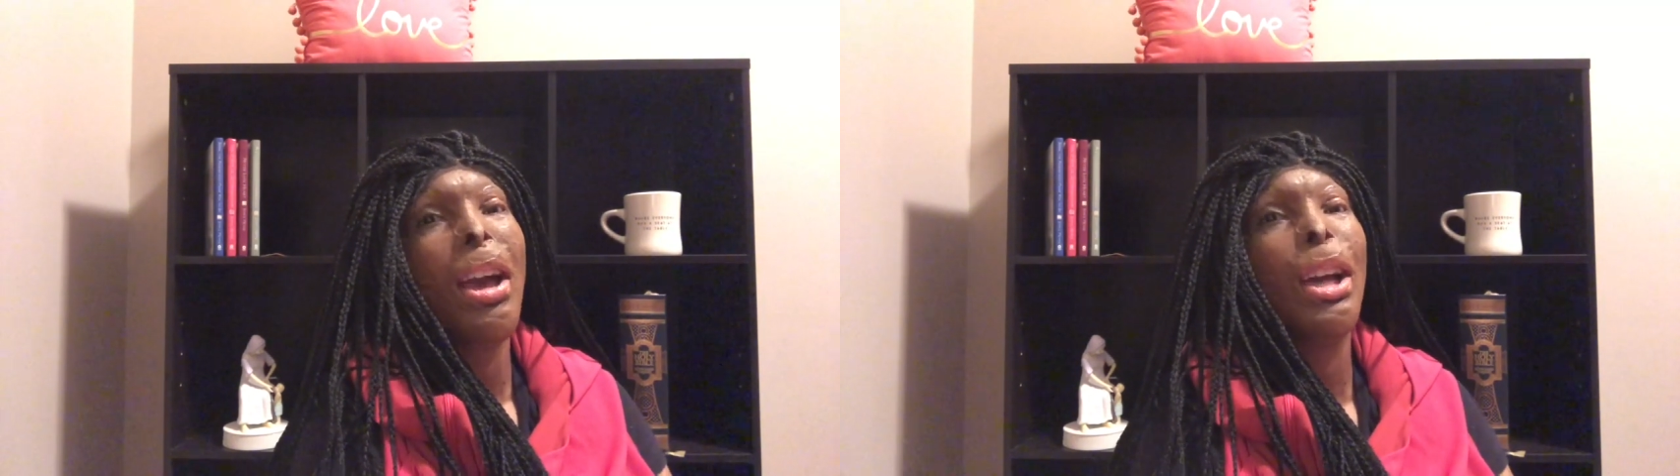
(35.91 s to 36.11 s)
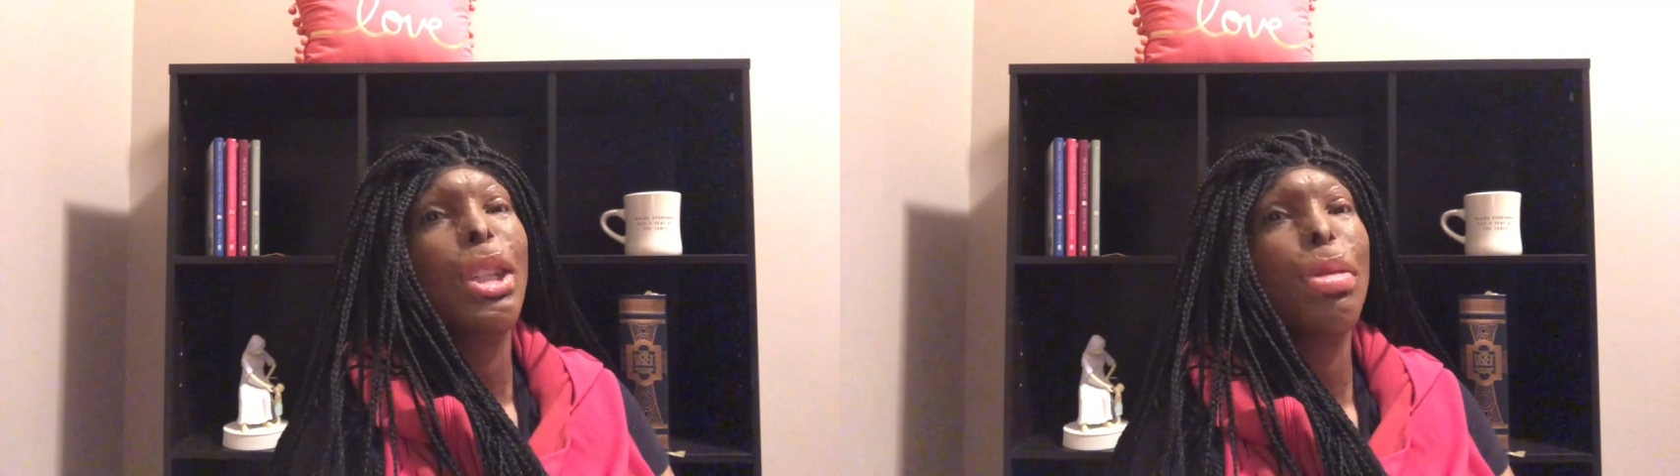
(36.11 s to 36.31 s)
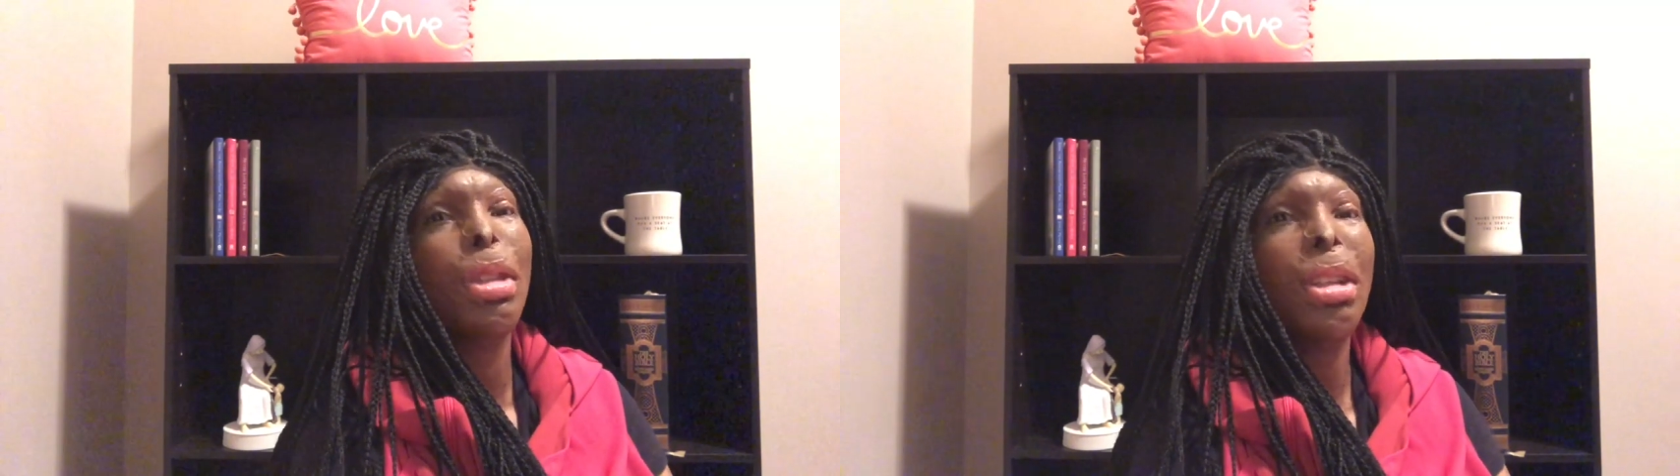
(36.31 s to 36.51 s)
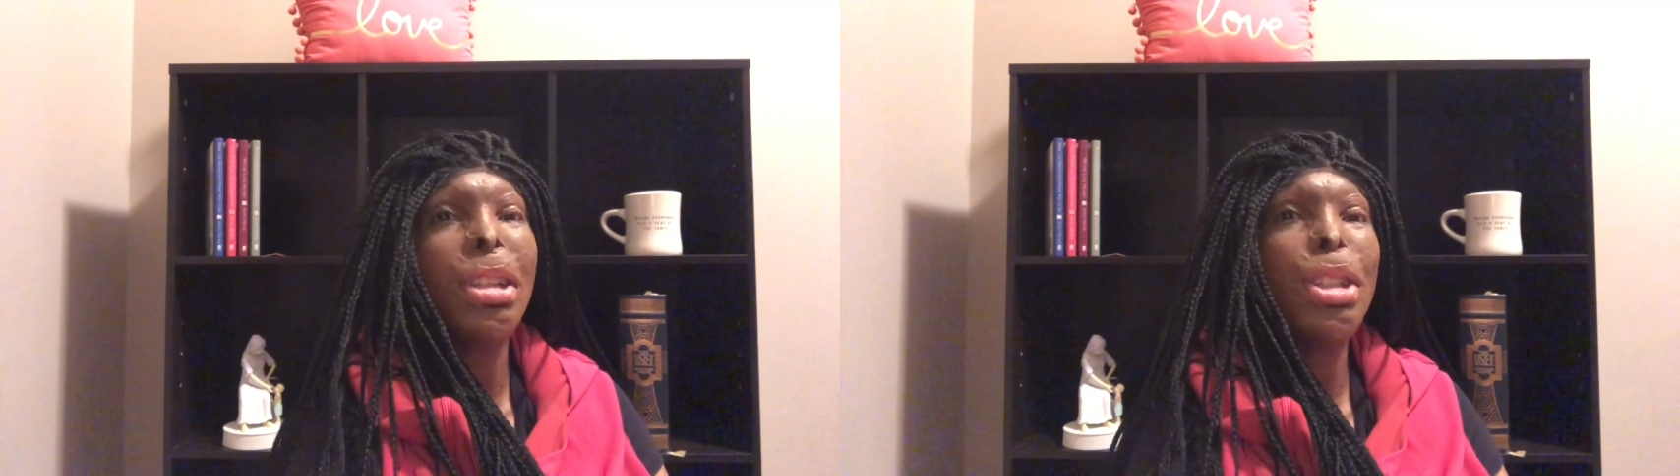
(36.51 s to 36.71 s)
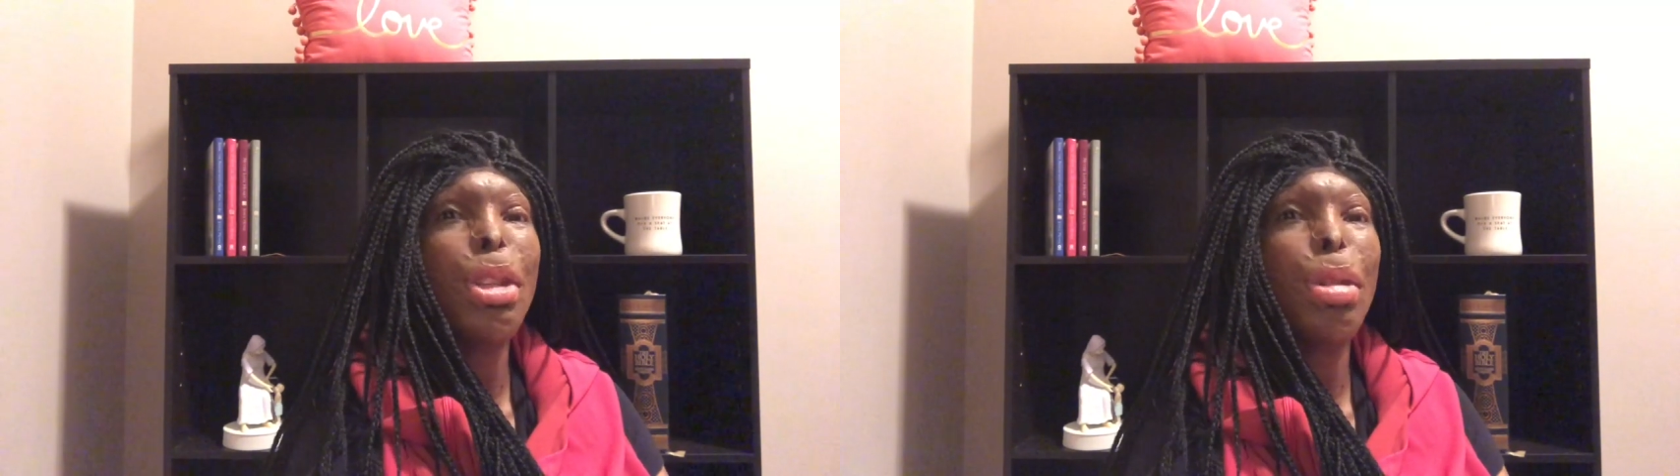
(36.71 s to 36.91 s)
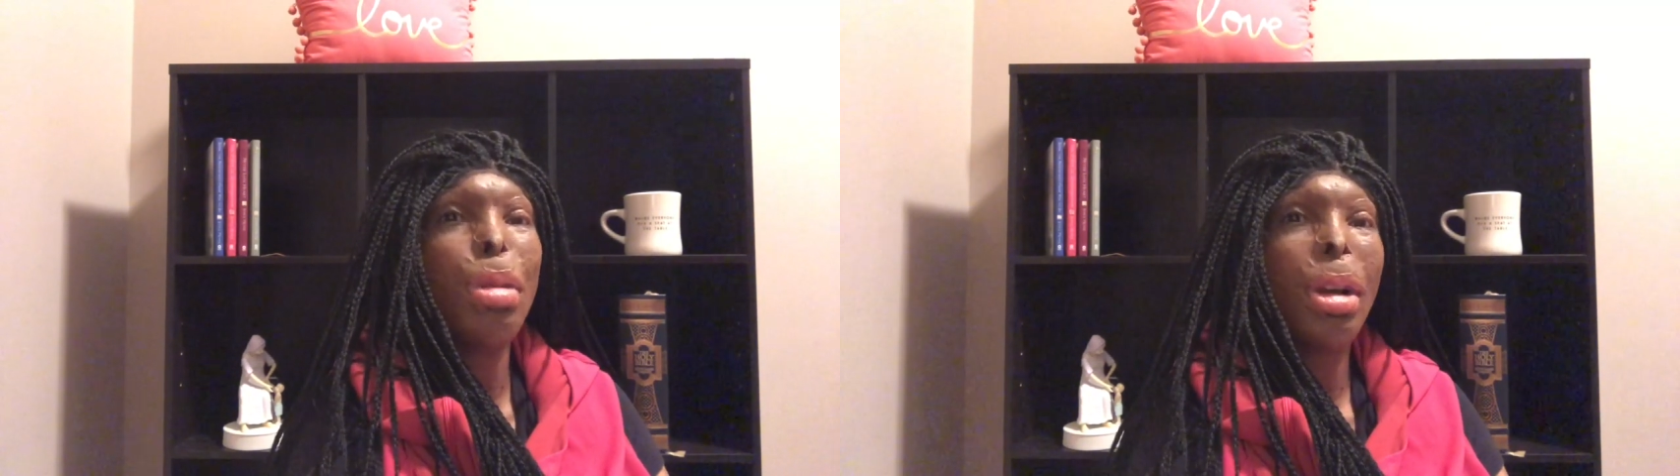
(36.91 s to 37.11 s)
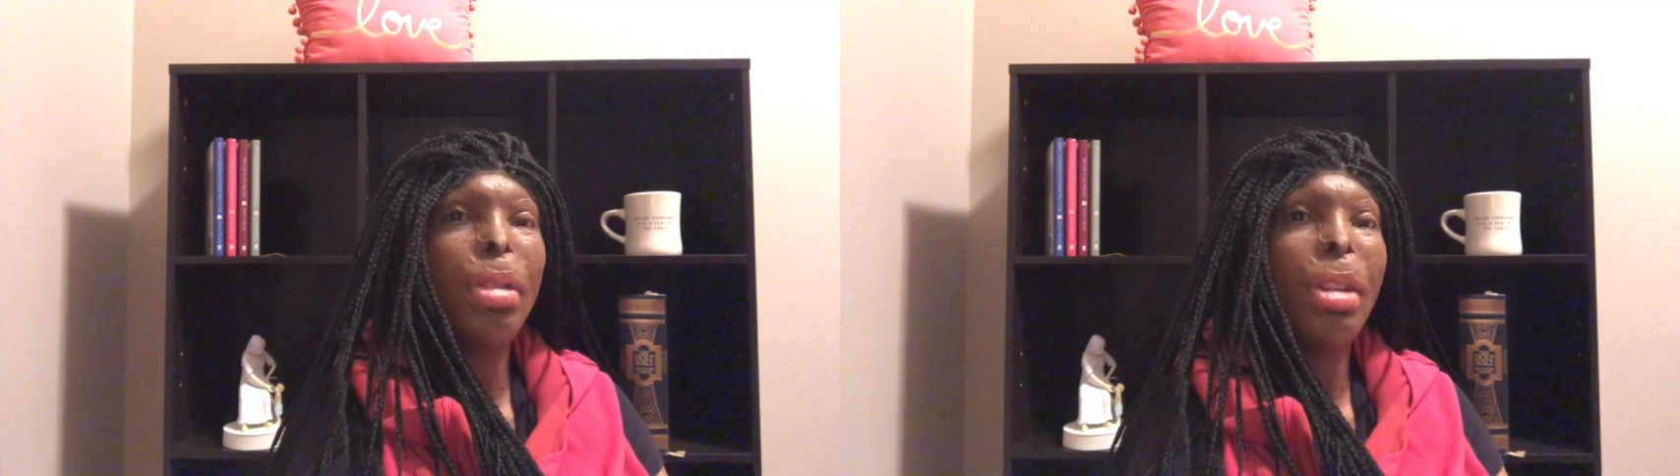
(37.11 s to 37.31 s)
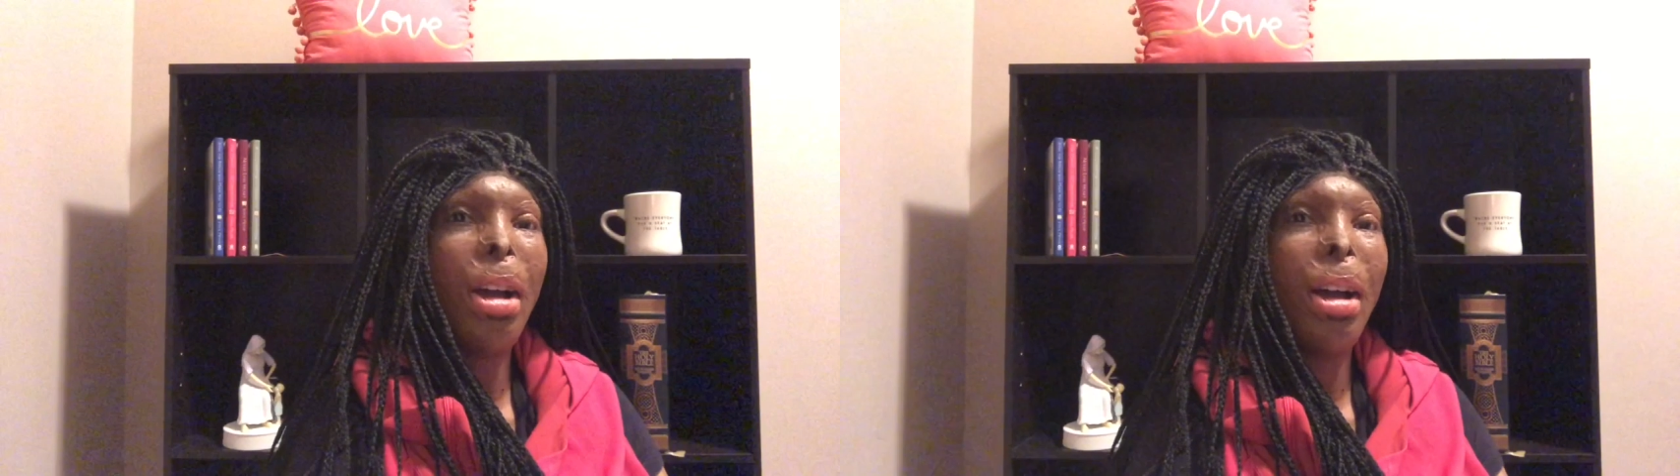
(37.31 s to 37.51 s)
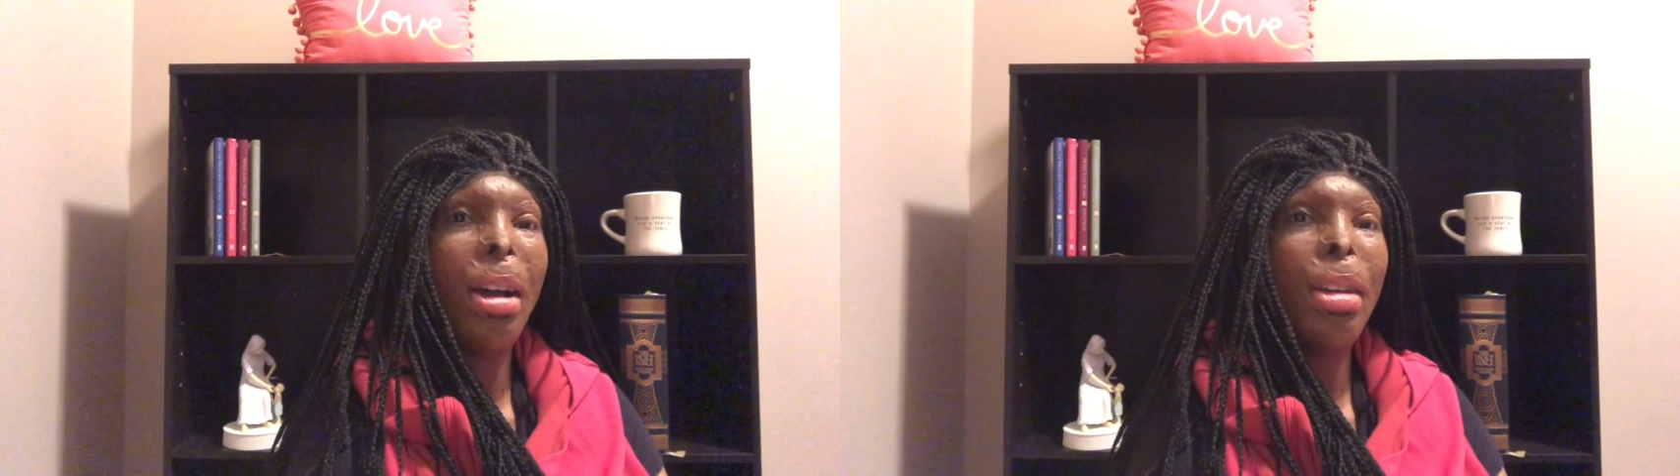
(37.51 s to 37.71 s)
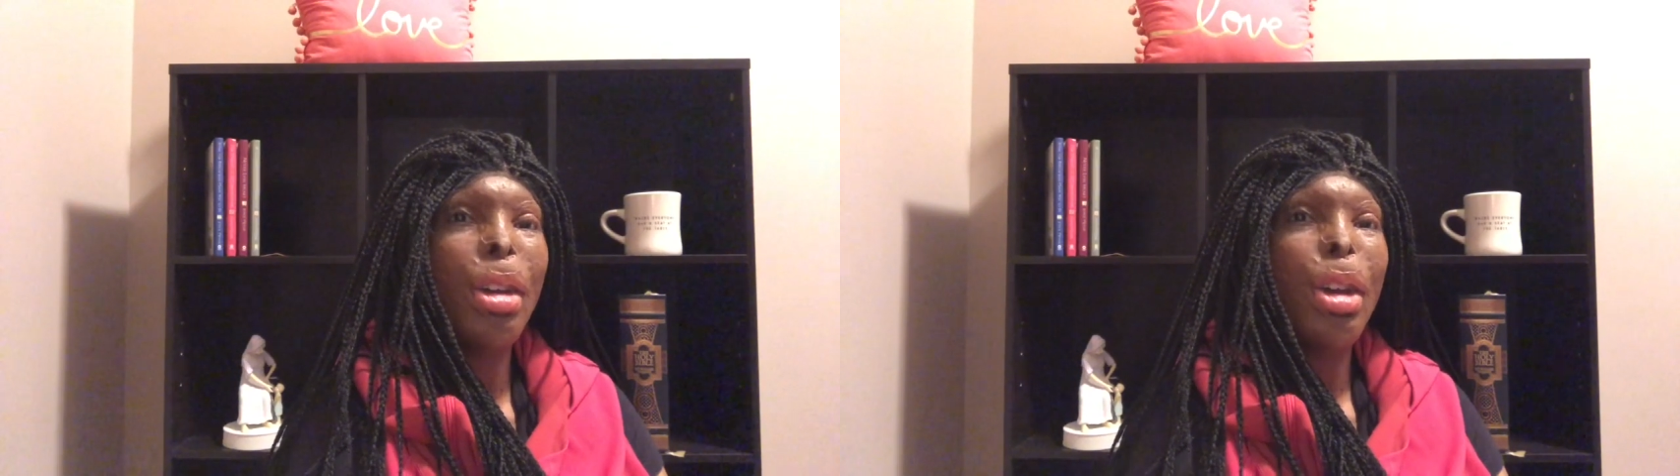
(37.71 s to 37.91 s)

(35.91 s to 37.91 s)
as we look into the Word of God